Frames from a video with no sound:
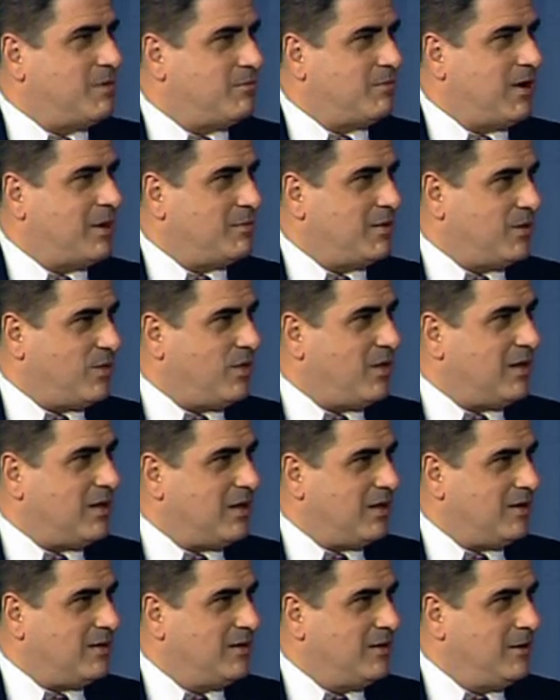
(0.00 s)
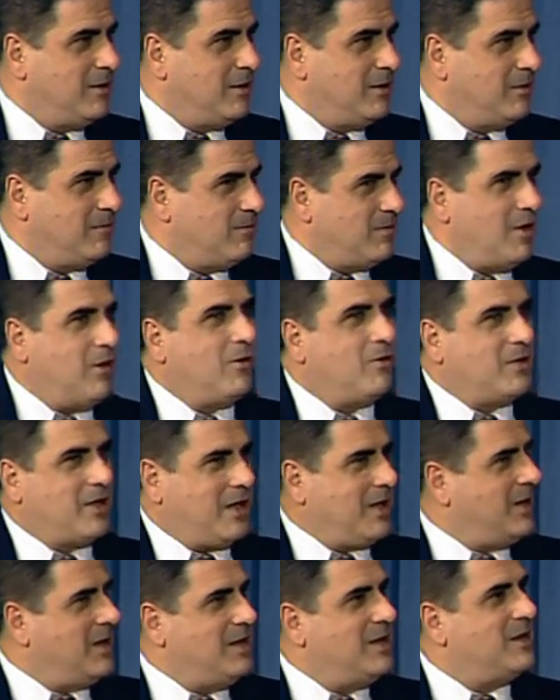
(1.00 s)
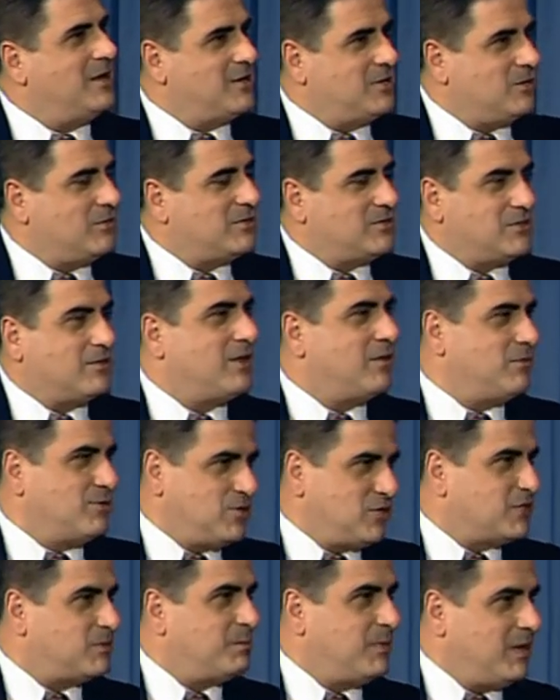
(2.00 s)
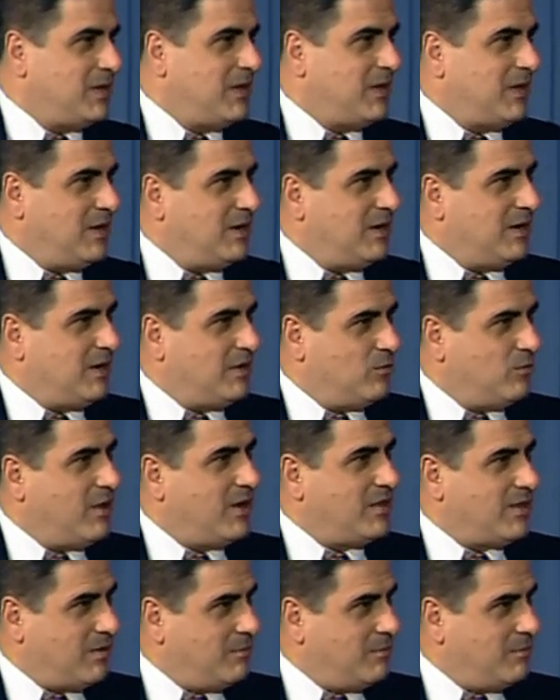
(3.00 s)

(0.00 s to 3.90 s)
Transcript: Romney thinking? Oh, okay, he didn't do it. So they were just spinning it in a way that